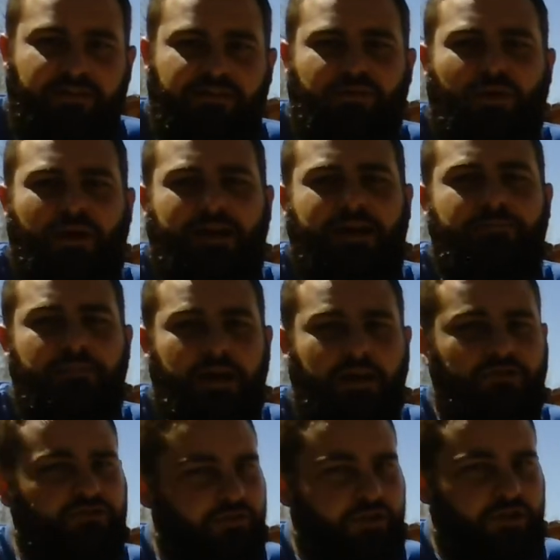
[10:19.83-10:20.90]
so I can make
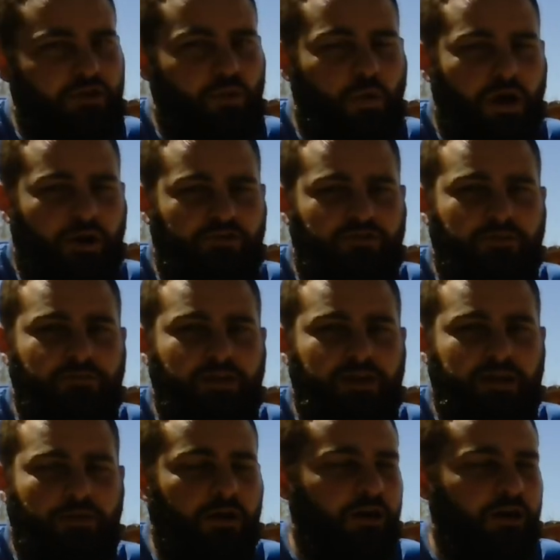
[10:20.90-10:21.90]
sure that you watch the video.